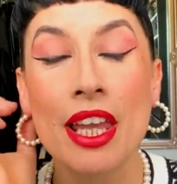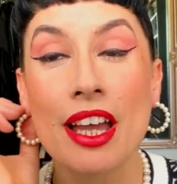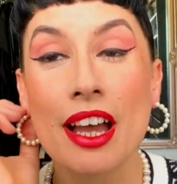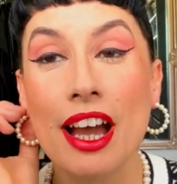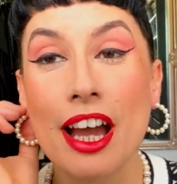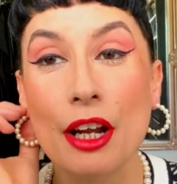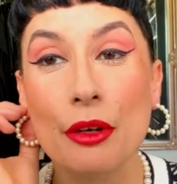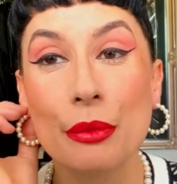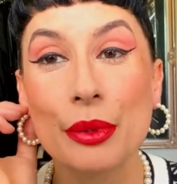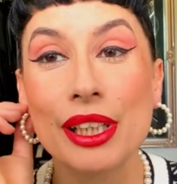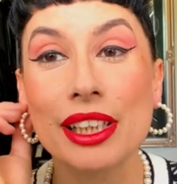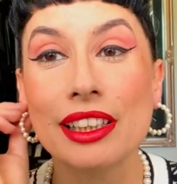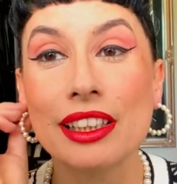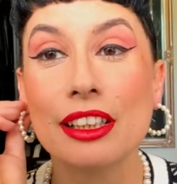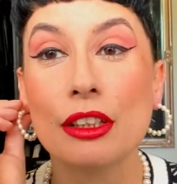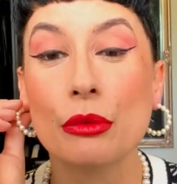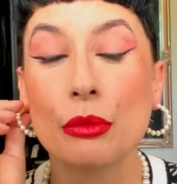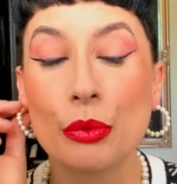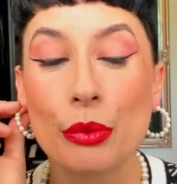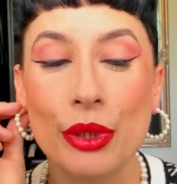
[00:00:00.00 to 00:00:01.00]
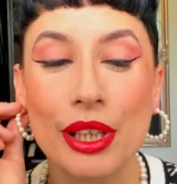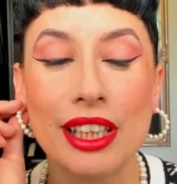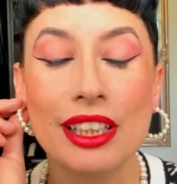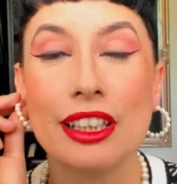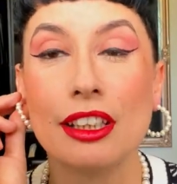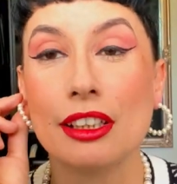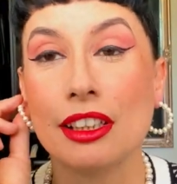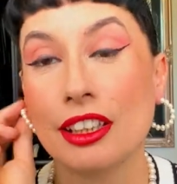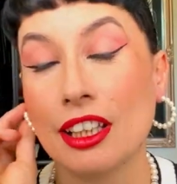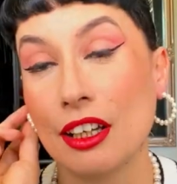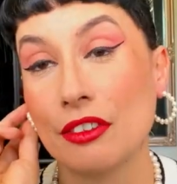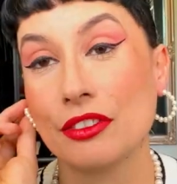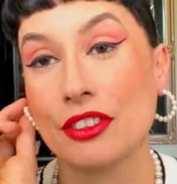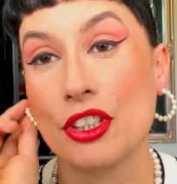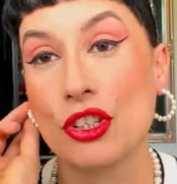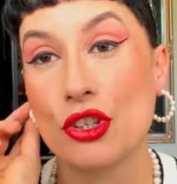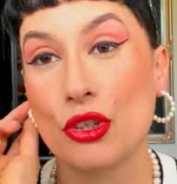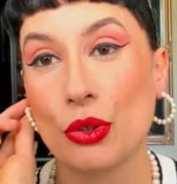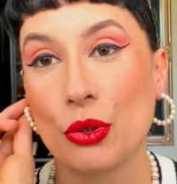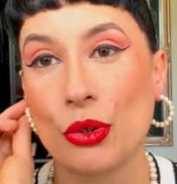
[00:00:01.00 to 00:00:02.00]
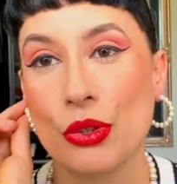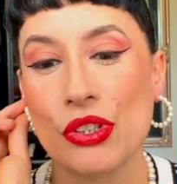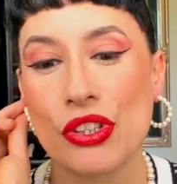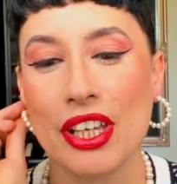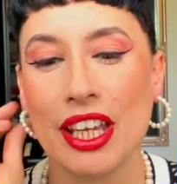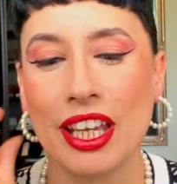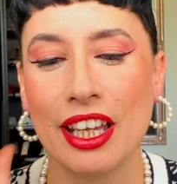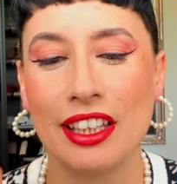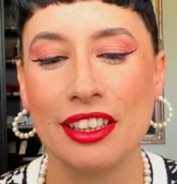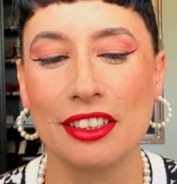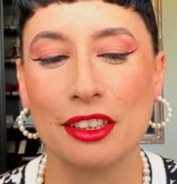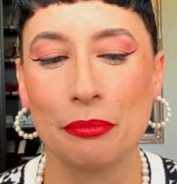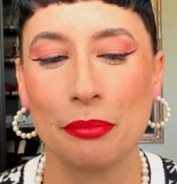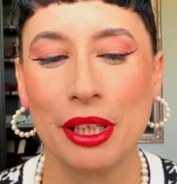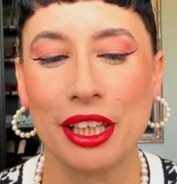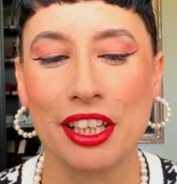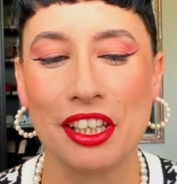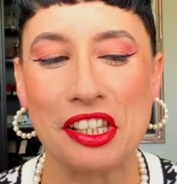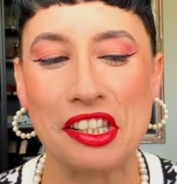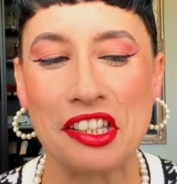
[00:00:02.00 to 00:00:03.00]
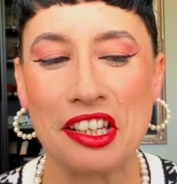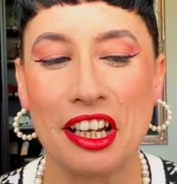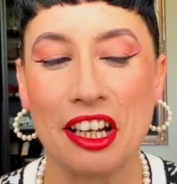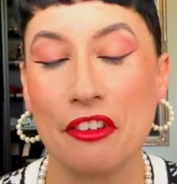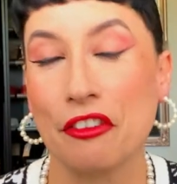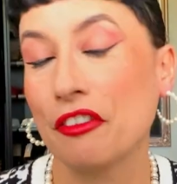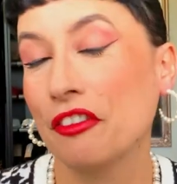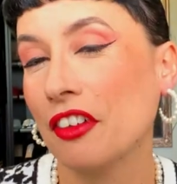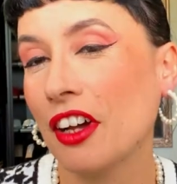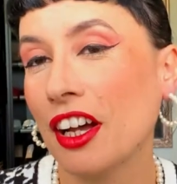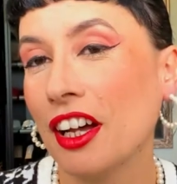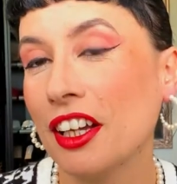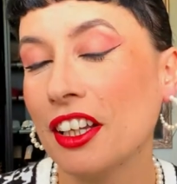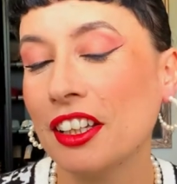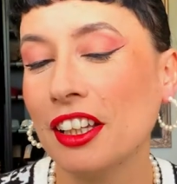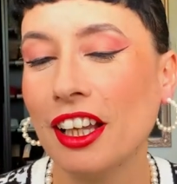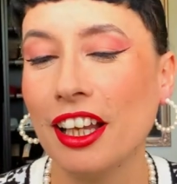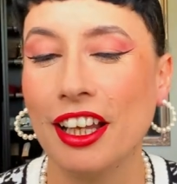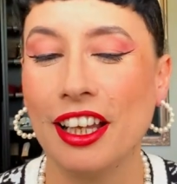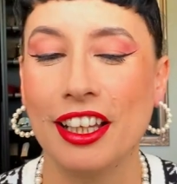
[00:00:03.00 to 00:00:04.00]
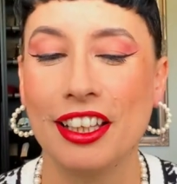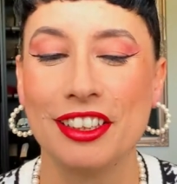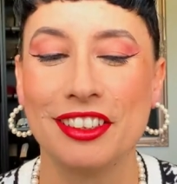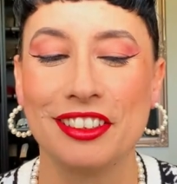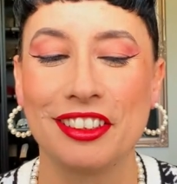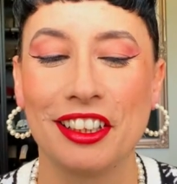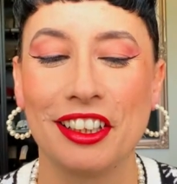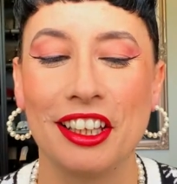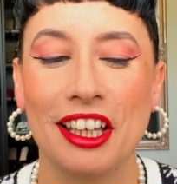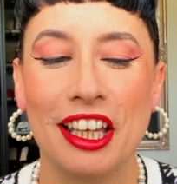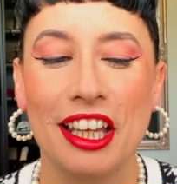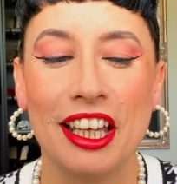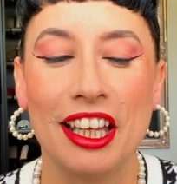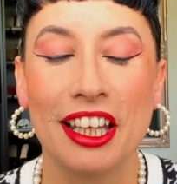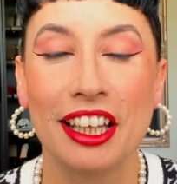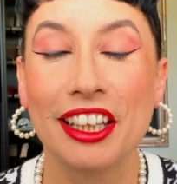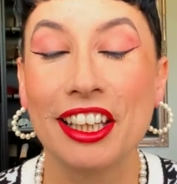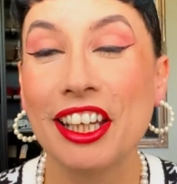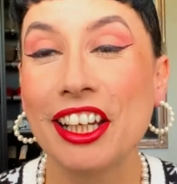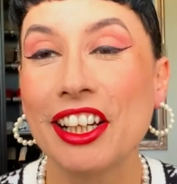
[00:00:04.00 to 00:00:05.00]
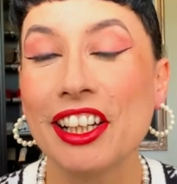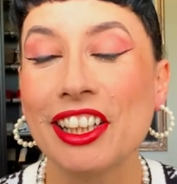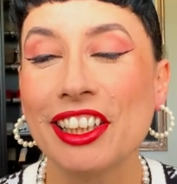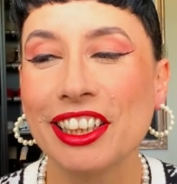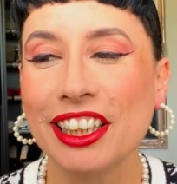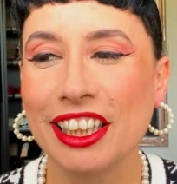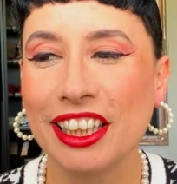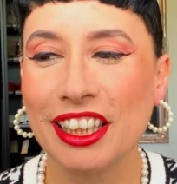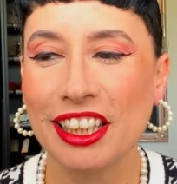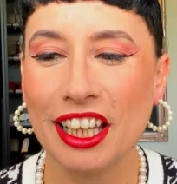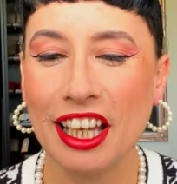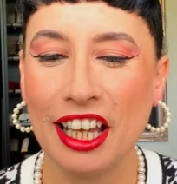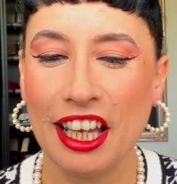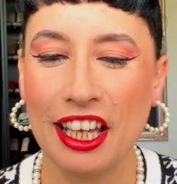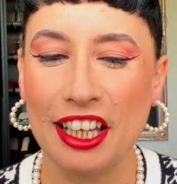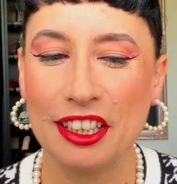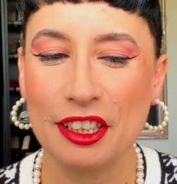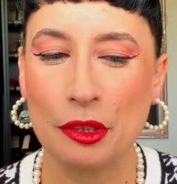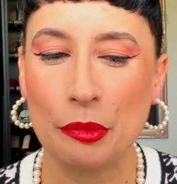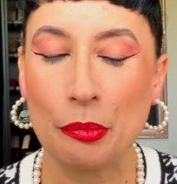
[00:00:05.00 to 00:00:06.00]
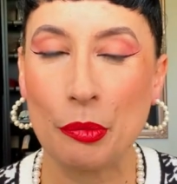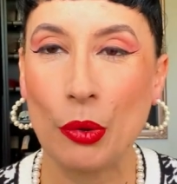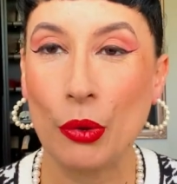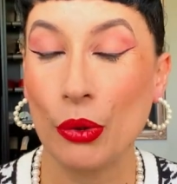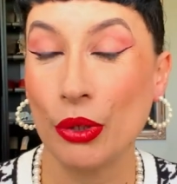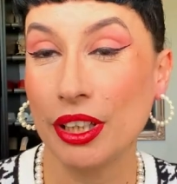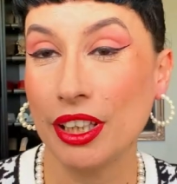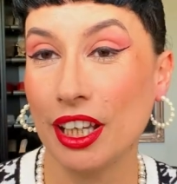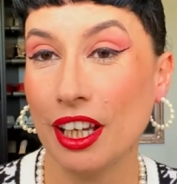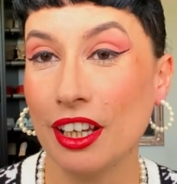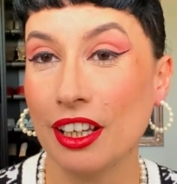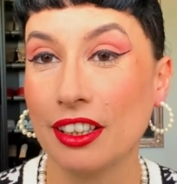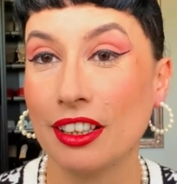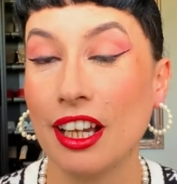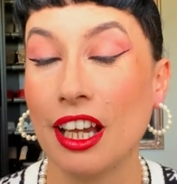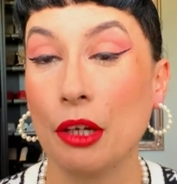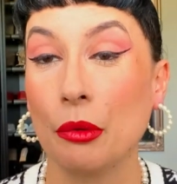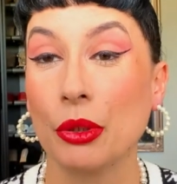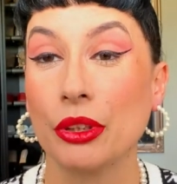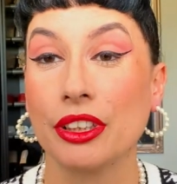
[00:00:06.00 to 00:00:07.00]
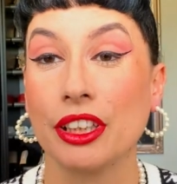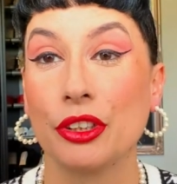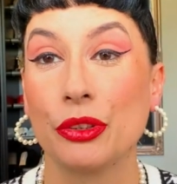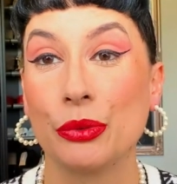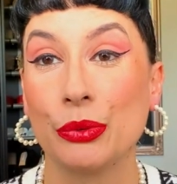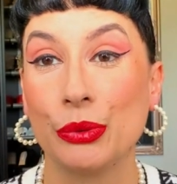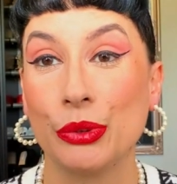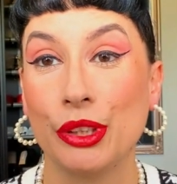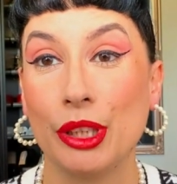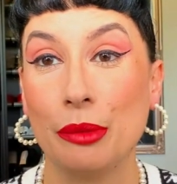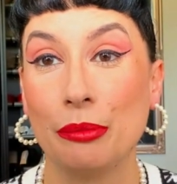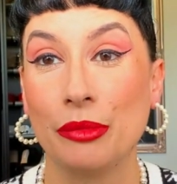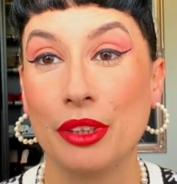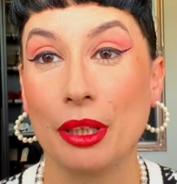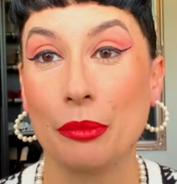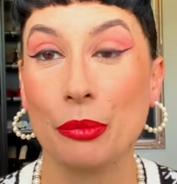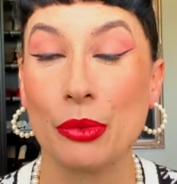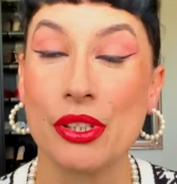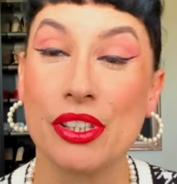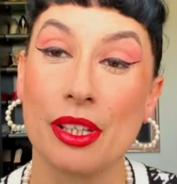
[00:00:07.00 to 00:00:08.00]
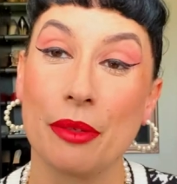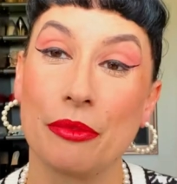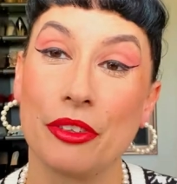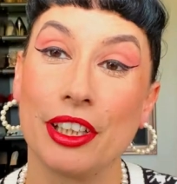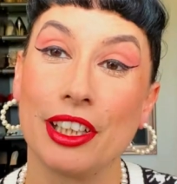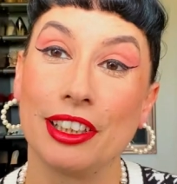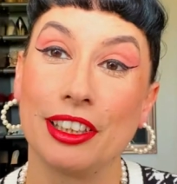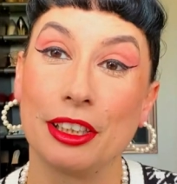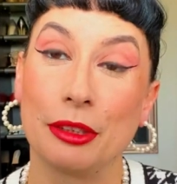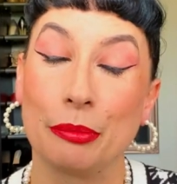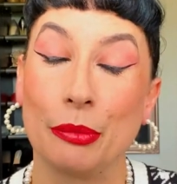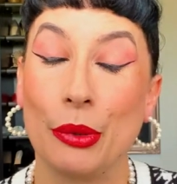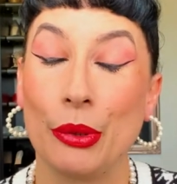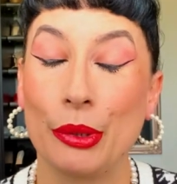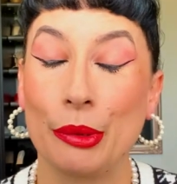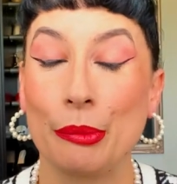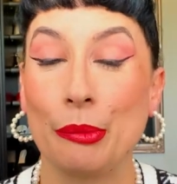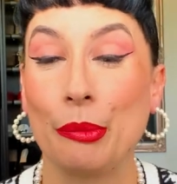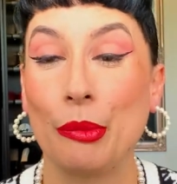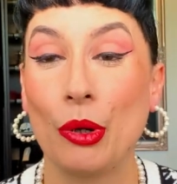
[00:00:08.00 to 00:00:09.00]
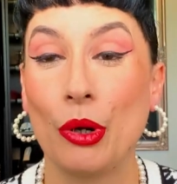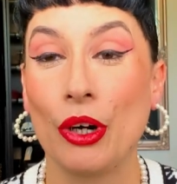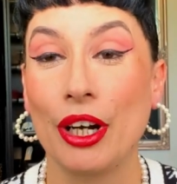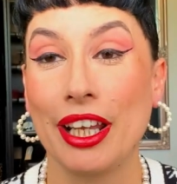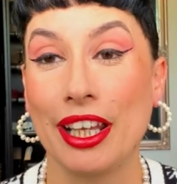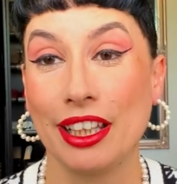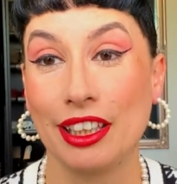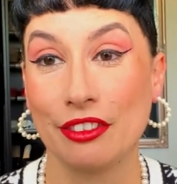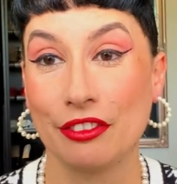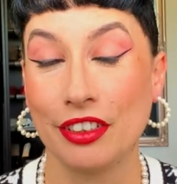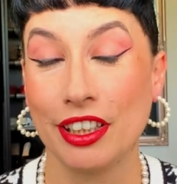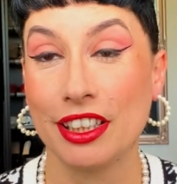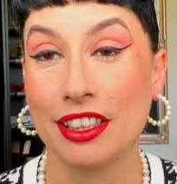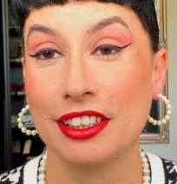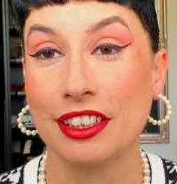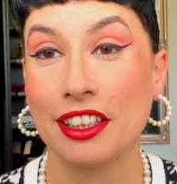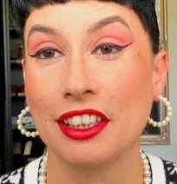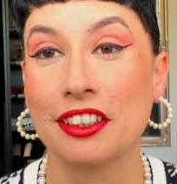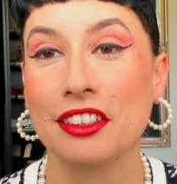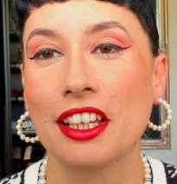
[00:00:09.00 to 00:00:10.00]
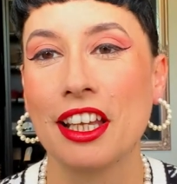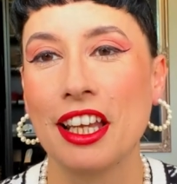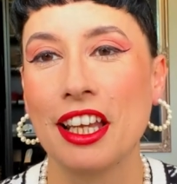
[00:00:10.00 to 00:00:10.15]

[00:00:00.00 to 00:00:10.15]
i really really love these shorts and because they are fun and uh, girly and more young, I wanted to team them with something a little bit more elevated.